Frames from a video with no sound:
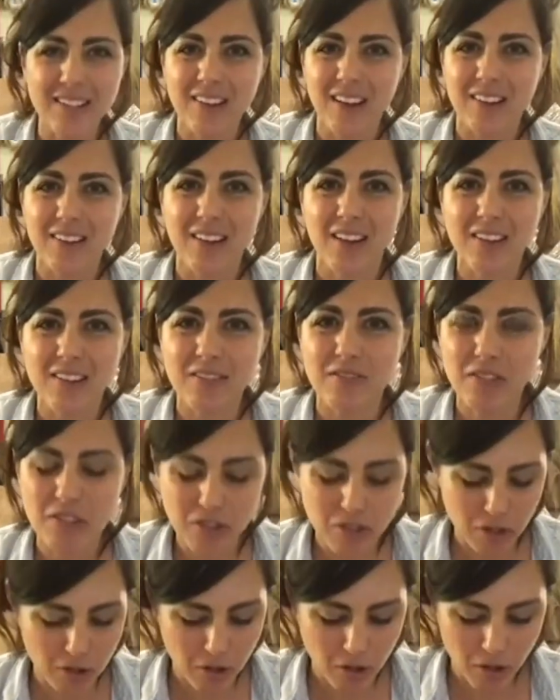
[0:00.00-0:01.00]
got lots of
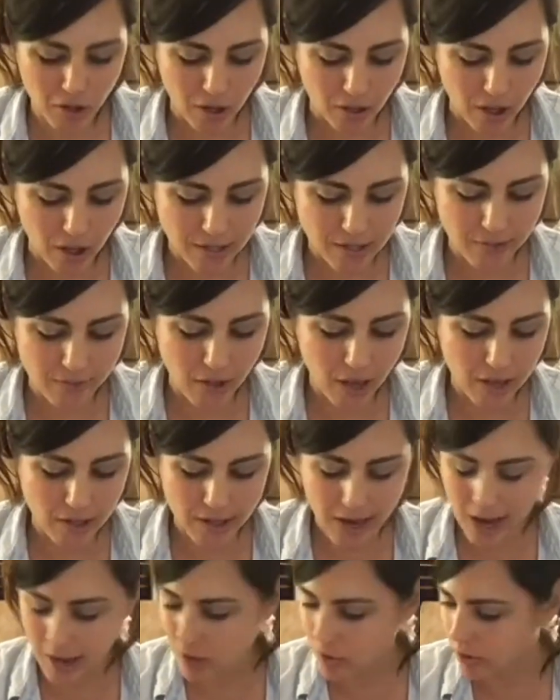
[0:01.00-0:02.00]
sugar, lots of
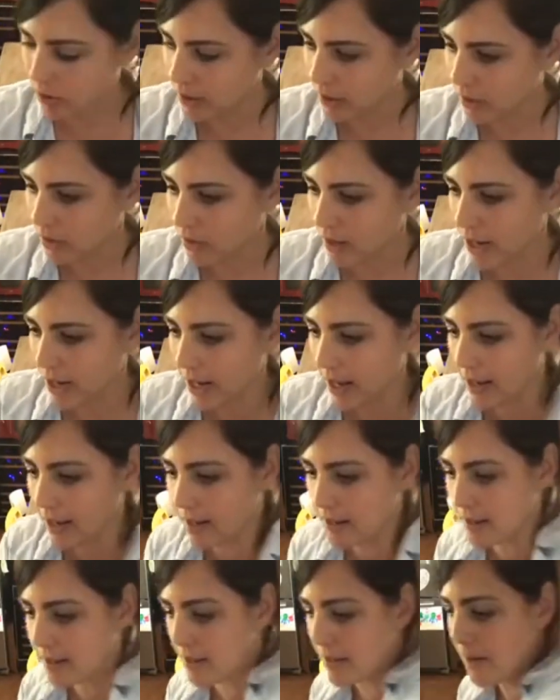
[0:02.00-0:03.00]
unnatural
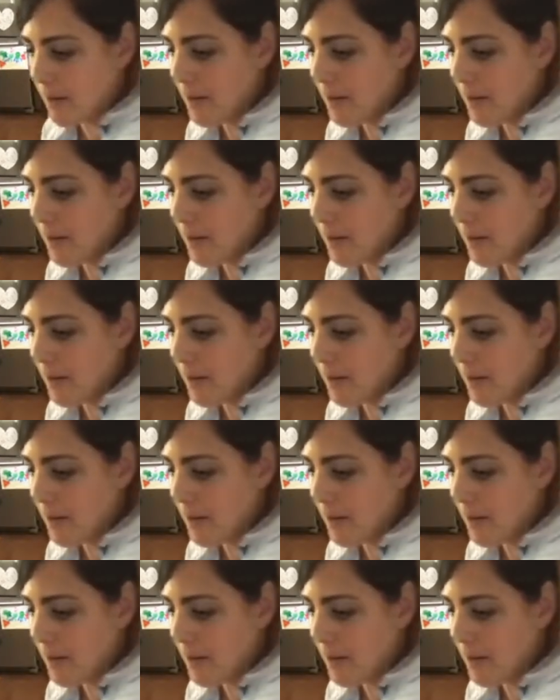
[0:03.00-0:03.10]
ingredients.